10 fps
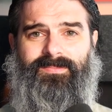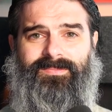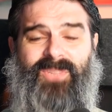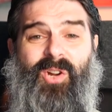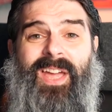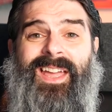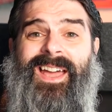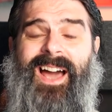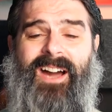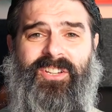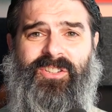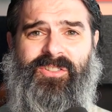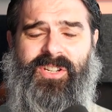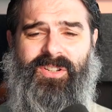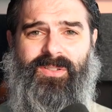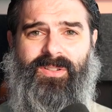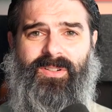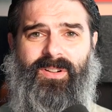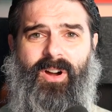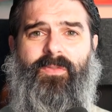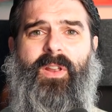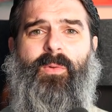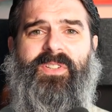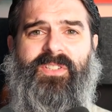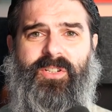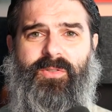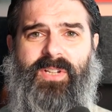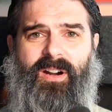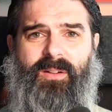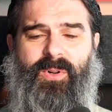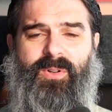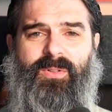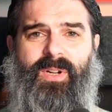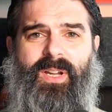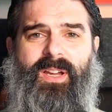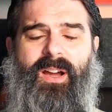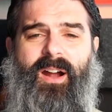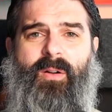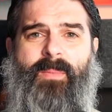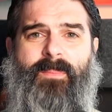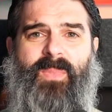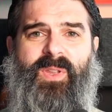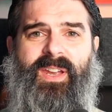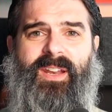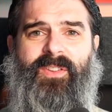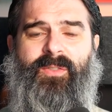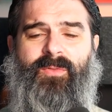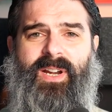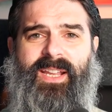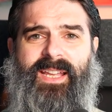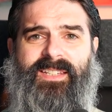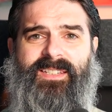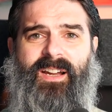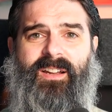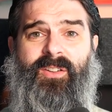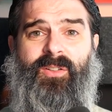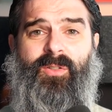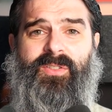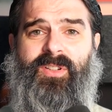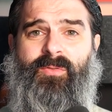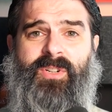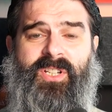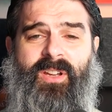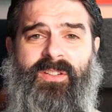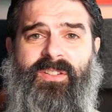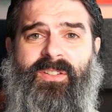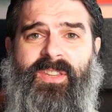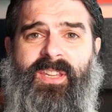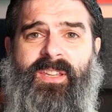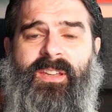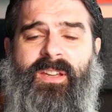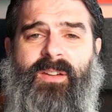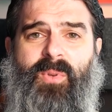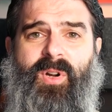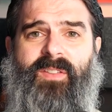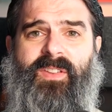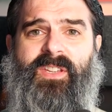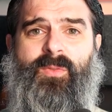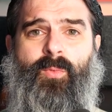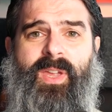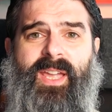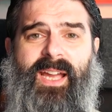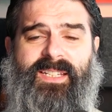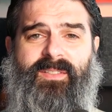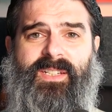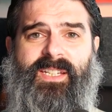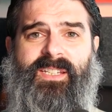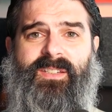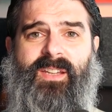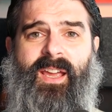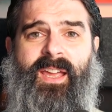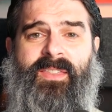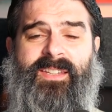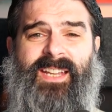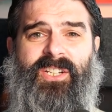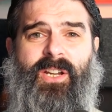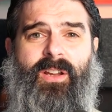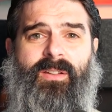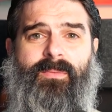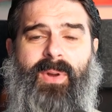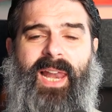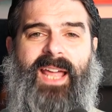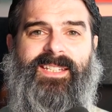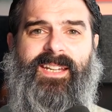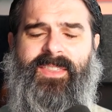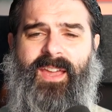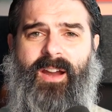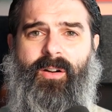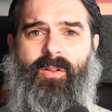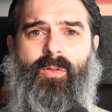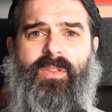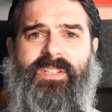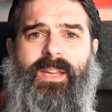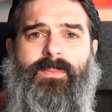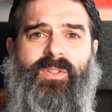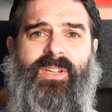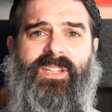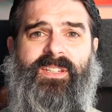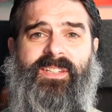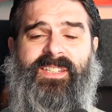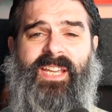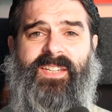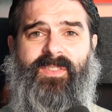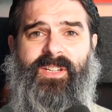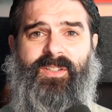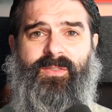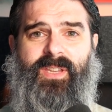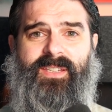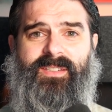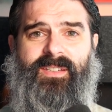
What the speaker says: Okay, how did you do? Hopefully it wasn't too terrible. Remember that if you really get stuck, you can also return to the previous Wii activities, and there's actually planted in there are all the tips you need to successfully do this.